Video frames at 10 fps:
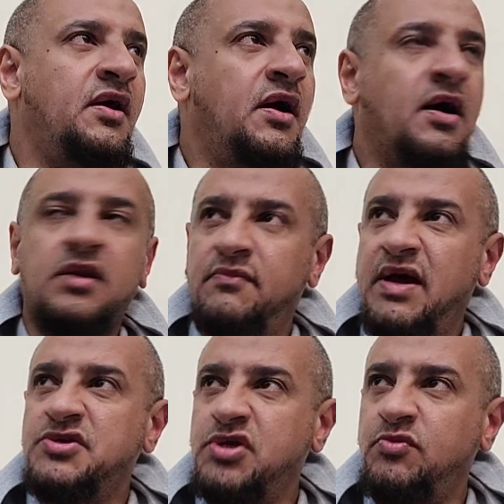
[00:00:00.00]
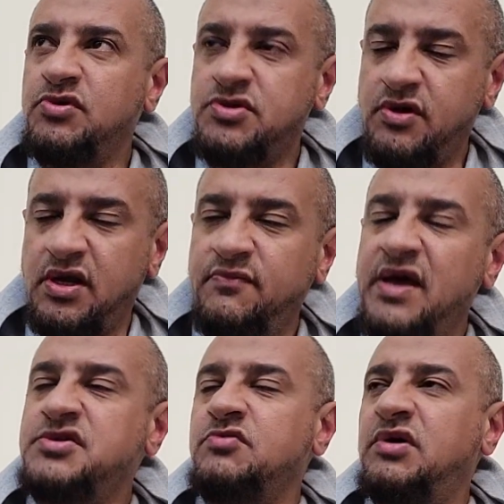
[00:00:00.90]
unimaginable, so you can
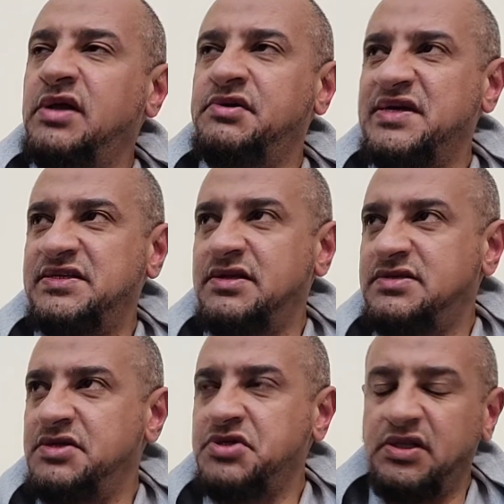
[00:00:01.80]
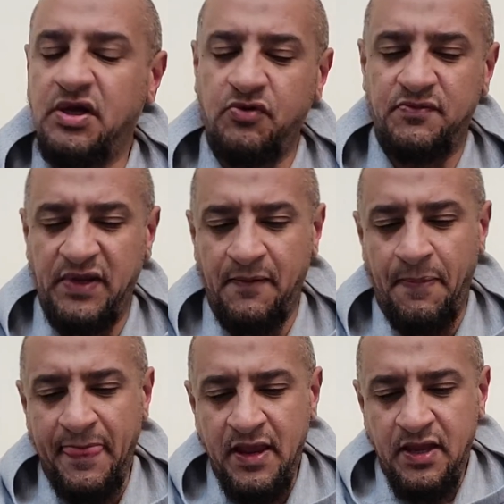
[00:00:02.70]
imagine what a residence in Jannah would be.
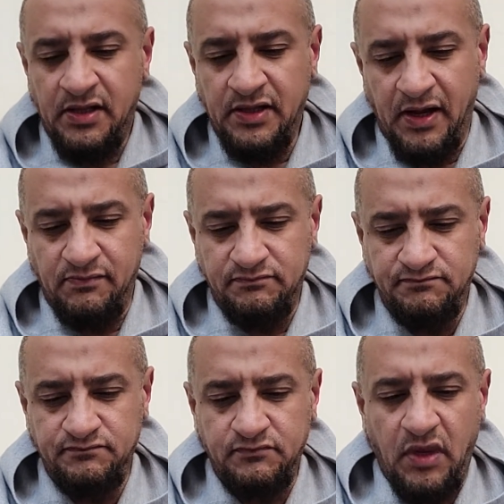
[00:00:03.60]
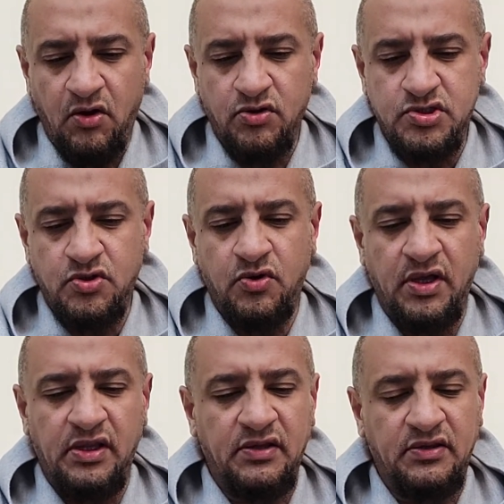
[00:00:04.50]
Now, also
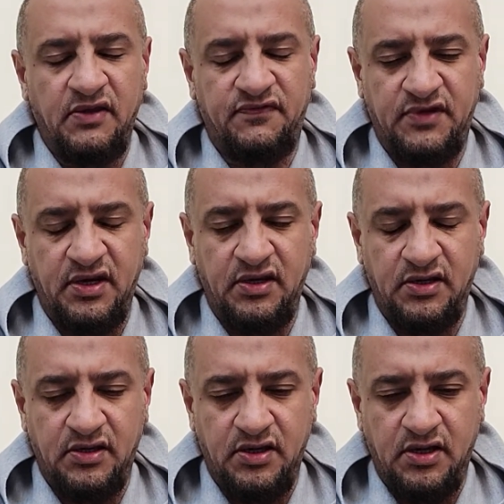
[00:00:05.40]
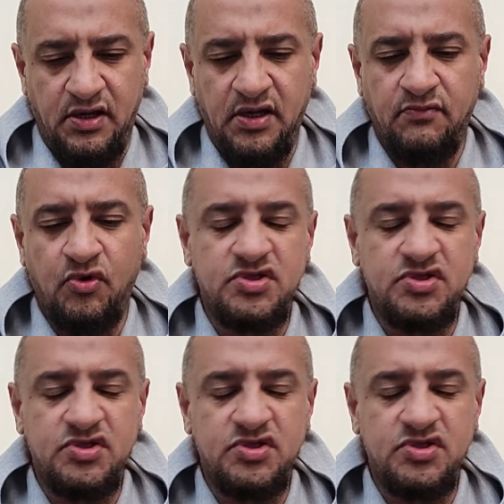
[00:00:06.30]
the three most